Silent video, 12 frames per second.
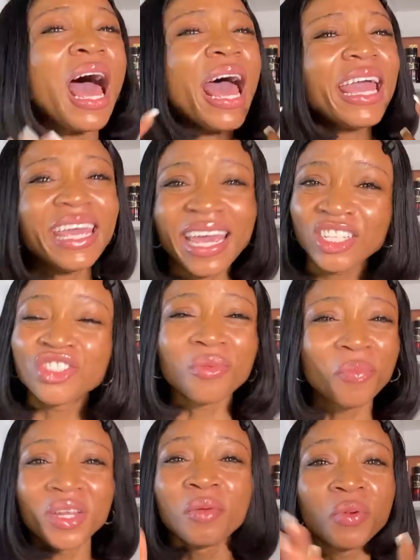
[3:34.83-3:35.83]
I hate to
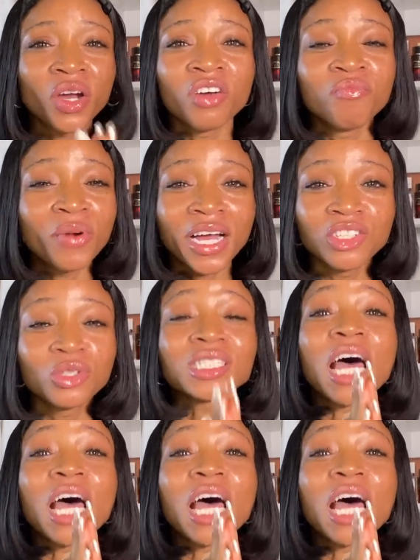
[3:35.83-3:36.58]
be the bearer of bad news.